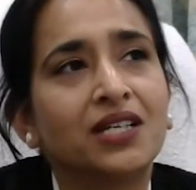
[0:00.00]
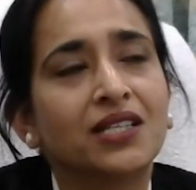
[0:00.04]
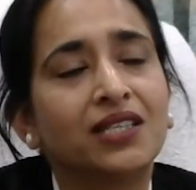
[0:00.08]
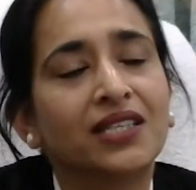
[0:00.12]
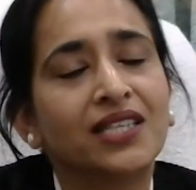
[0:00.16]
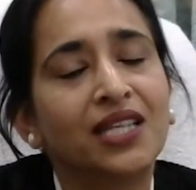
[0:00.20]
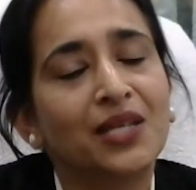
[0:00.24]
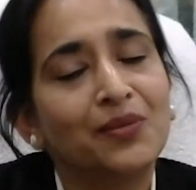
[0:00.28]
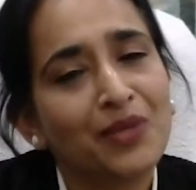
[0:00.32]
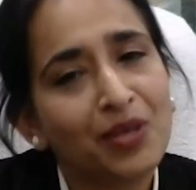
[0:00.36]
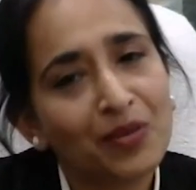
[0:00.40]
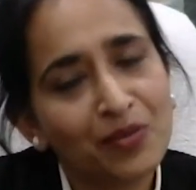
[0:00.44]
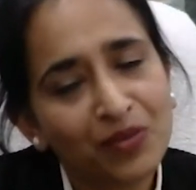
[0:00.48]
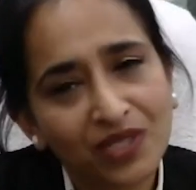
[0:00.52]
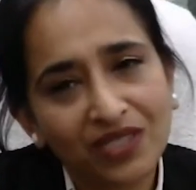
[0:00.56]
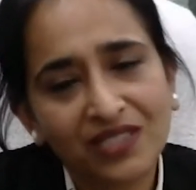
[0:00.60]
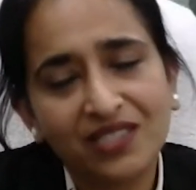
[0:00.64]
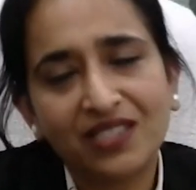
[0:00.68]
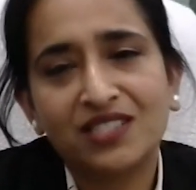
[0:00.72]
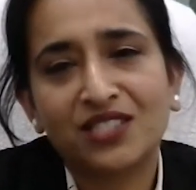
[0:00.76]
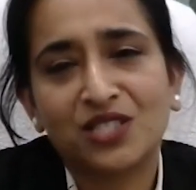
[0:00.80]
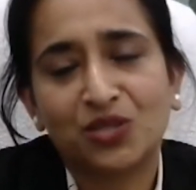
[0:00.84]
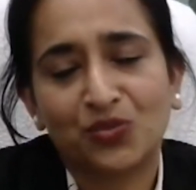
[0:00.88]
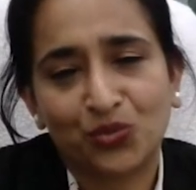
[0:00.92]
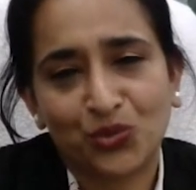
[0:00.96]
Then my mother
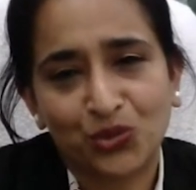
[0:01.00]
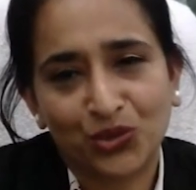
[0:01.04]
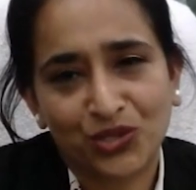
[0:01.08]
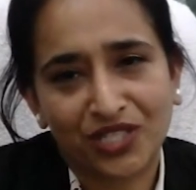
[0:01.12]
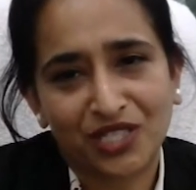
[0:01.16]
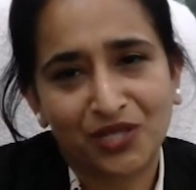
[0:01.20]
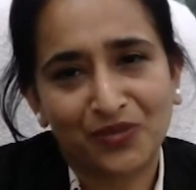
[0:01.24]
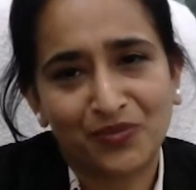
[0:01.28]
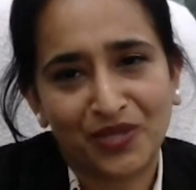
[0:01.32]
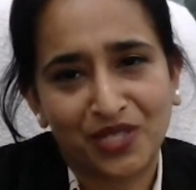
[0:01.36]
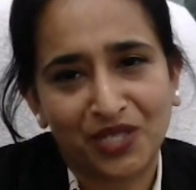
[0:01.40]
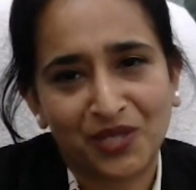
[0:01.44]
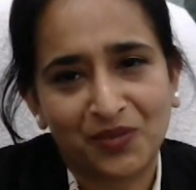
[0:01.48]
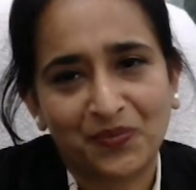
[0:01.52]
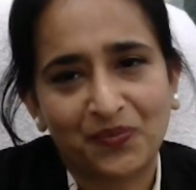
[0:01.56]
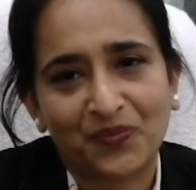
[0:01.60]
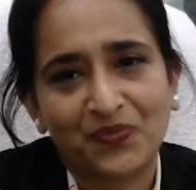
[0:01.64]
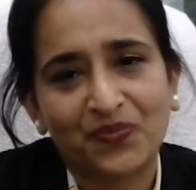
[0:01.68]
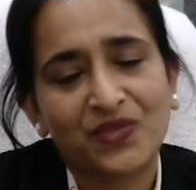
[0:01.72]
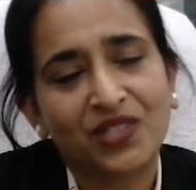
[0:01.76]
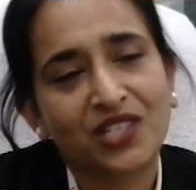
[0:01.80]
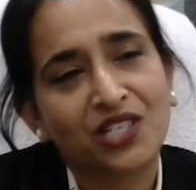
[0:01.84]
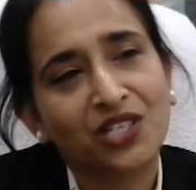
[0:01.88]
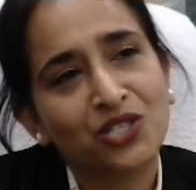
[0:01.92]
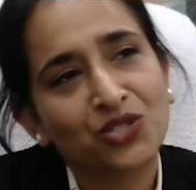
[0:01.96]
supported me.
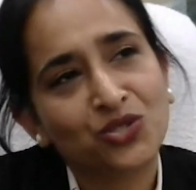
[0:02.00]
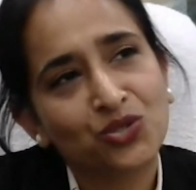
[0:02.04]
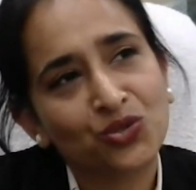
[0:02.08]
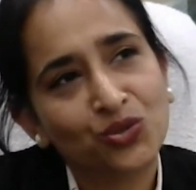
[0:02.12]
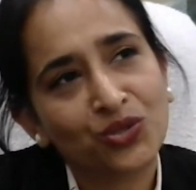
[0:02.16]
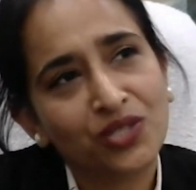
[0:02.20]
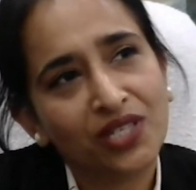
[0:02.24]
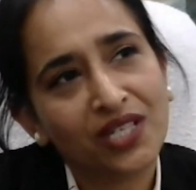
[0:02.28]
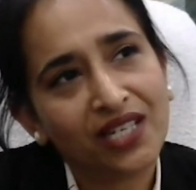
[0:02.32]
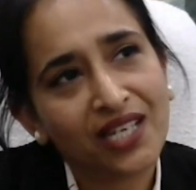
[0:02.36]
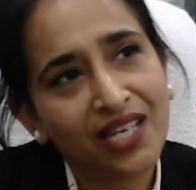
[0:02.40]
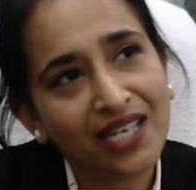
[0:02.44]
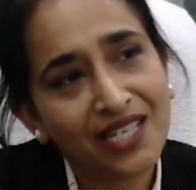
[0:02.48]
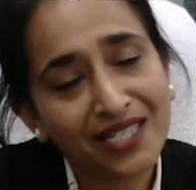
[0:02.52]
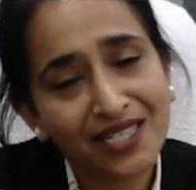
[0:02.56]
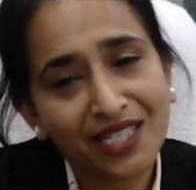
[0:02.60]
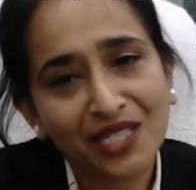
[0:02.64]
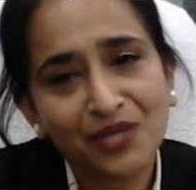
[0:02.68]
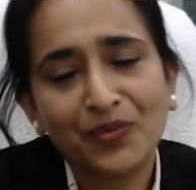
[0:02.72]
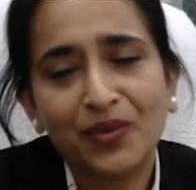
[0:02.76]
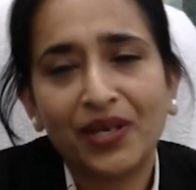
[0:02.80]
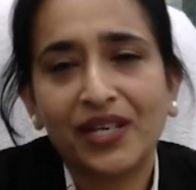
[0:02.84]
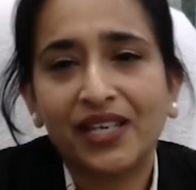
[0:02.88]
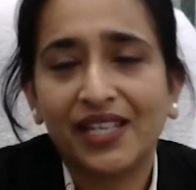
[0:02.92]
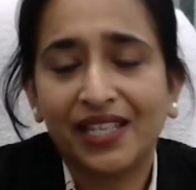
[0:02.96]
So then I did
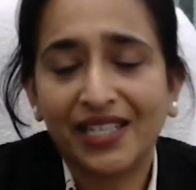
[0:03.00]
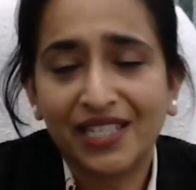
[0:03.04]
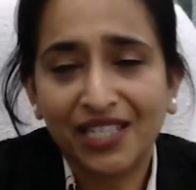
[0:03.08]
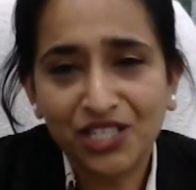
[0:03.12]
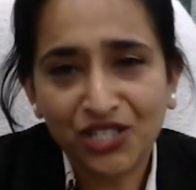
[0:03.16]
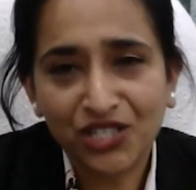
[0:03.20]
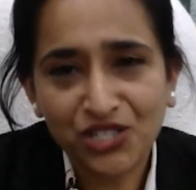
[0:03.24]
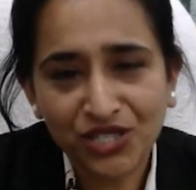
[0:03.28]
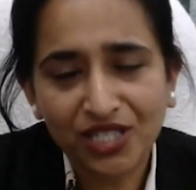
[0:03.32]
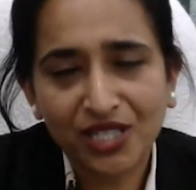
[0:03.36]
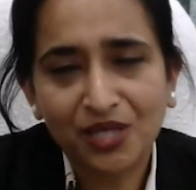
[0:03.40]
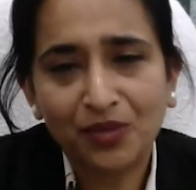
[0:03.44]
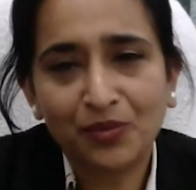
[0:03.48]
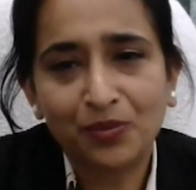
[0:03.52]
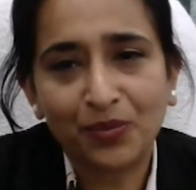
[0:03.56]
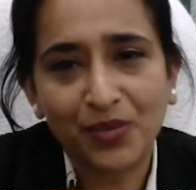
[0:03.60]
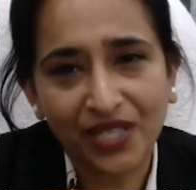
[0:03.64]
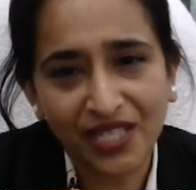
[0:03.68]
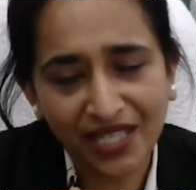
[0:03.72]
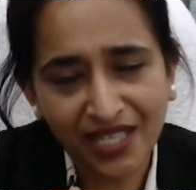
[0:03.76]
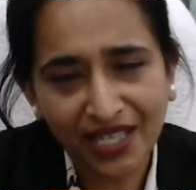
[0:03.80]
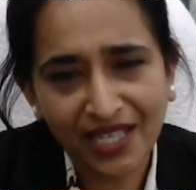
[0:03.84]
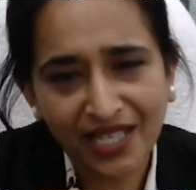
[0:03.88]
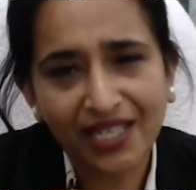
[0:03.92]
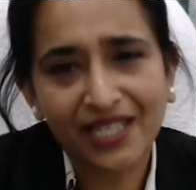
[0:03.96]
my additional
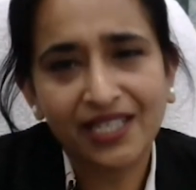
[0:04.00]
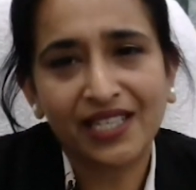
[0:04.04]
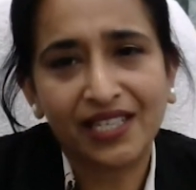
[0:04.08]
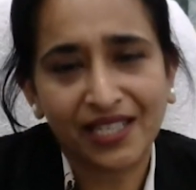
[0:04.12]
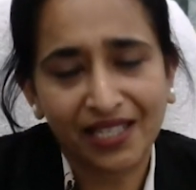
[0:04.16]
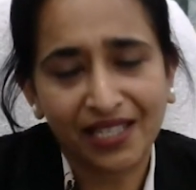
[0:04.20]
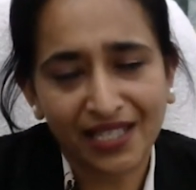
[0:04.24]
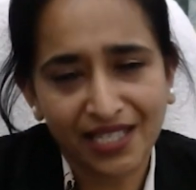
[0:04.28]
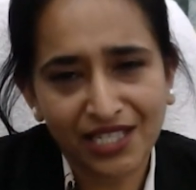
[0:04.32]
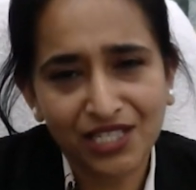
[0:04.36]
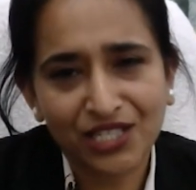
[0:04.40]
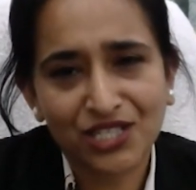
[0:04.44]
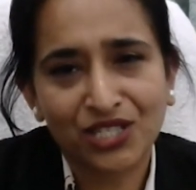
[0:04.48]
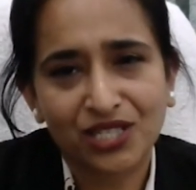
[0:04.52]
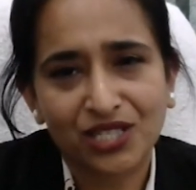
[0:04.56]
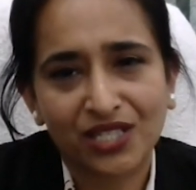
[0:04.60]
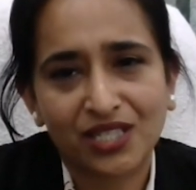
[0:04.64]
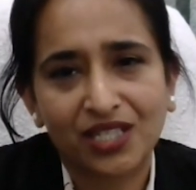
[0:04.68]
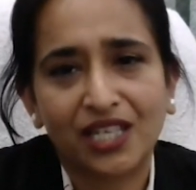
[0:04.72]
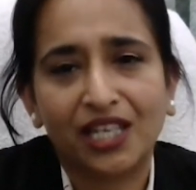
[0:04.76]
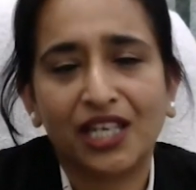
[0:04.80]
BA in English.